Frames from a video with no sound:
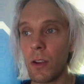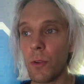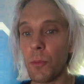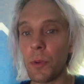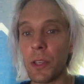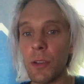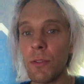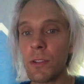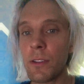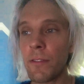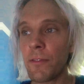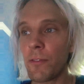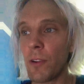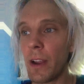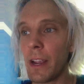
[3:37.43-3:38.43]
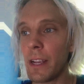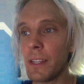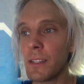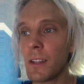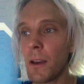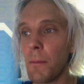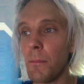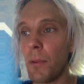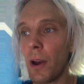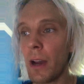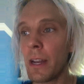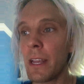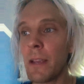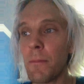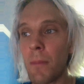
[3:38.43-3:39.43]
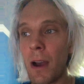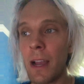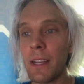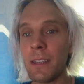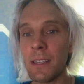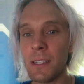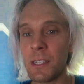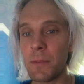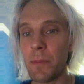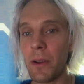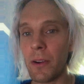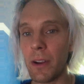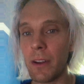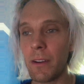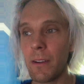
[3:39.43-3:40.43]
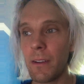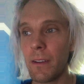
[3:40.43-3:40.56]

We use the phrase body, mind, and spirit.